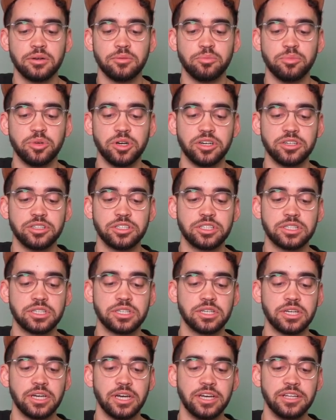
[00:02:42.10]
push
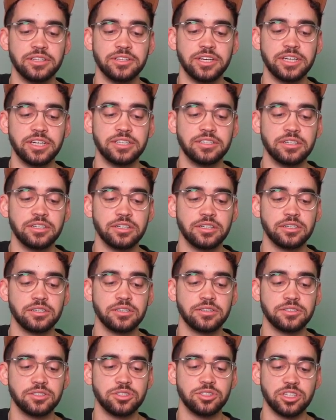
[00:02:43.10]
and then
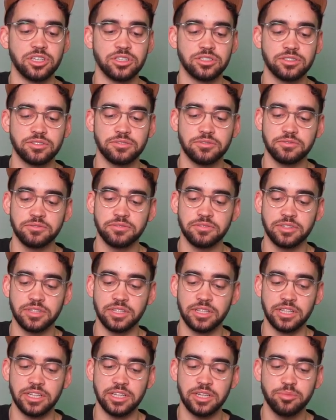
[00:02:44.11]
just
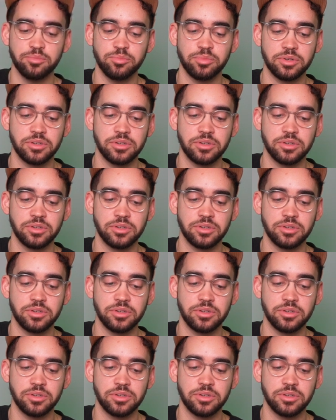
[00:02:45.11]
flip.